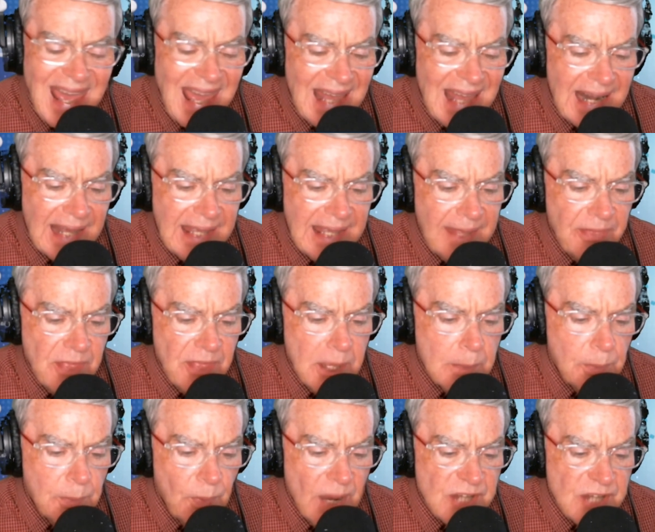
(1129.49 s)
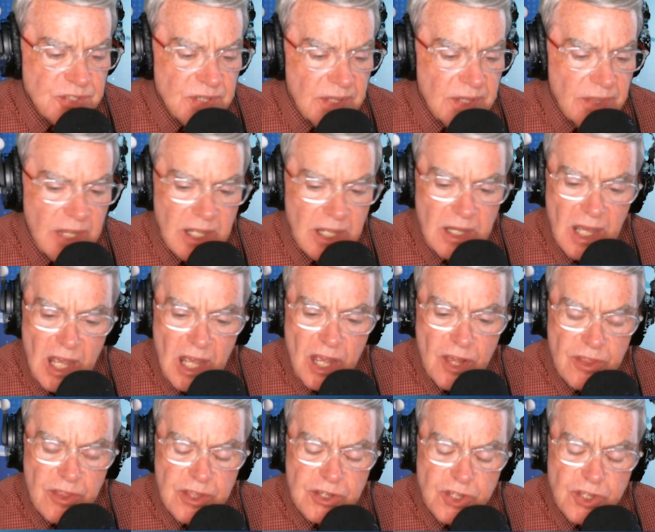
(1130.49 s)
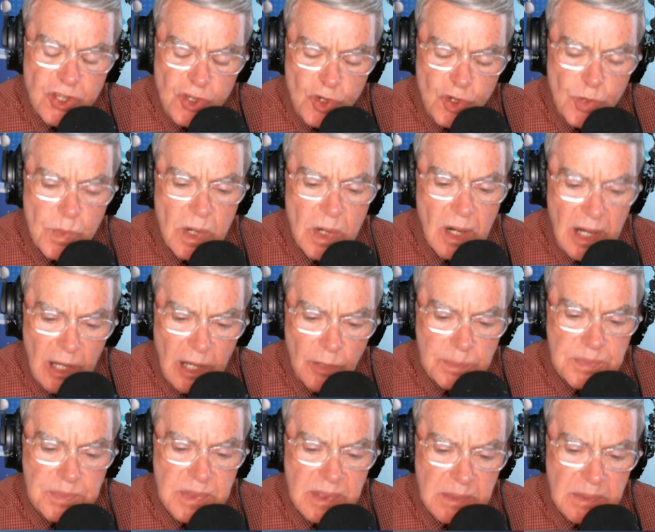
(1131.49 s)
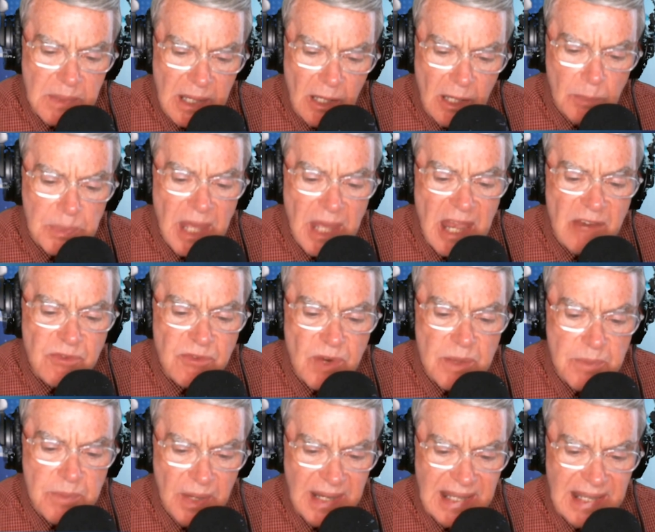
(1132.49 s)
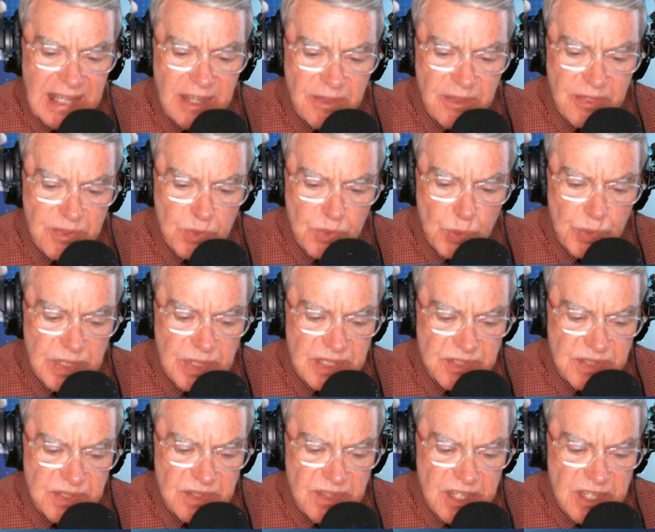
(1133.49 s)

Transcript: And I get the impression that, that humor helped uh, helped everybody get through these,